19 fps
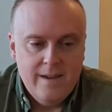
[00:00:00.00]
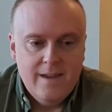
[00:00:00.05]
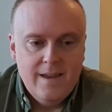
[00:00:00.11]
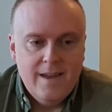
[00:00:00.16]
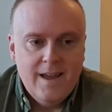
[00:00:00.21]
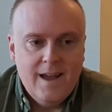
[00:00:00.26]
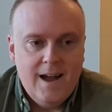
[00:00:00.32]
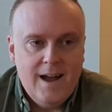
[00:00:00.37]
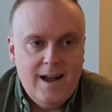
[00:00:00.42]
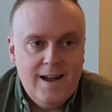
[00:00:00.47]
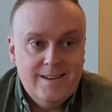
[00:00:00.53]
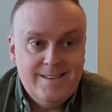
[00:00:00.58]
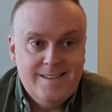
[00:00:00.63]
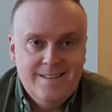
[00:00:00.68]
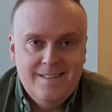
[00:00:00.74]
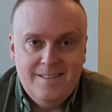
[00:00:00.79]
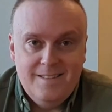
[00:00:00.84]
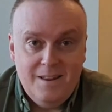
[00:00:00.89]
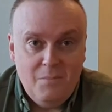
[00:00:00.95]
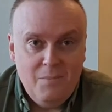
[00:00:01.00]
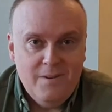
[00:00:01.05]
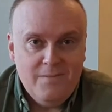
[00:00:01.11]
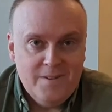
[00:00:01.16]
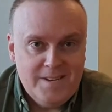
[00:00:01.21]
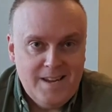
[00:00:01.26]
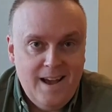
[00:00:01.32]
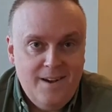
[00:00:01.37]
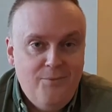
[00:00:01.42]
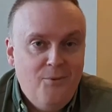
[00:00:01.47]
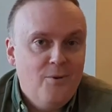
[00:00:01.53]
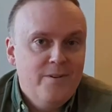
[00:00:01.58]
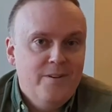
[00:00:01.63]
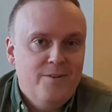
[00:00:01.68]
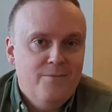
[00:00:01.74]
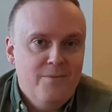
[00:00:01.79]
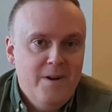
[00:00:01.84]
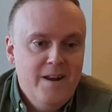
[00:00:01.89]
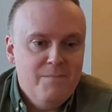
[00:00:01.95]
A little bit of a tough word to
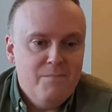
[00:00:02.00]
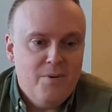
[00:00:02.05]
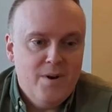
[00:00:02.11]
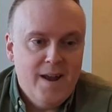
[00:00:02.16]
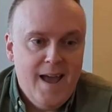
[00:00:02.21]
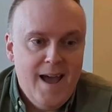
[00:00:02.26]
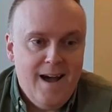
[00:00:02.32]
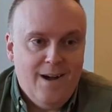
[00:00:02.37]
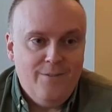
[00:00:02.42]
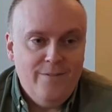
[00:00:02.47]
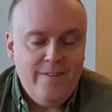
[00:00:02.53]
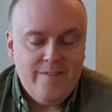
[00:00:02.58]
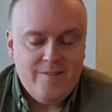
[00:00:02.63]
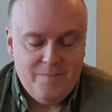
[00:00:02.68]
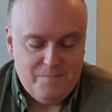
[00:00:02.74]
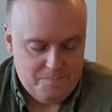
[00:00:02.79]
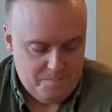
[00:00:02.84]
read and pronounce,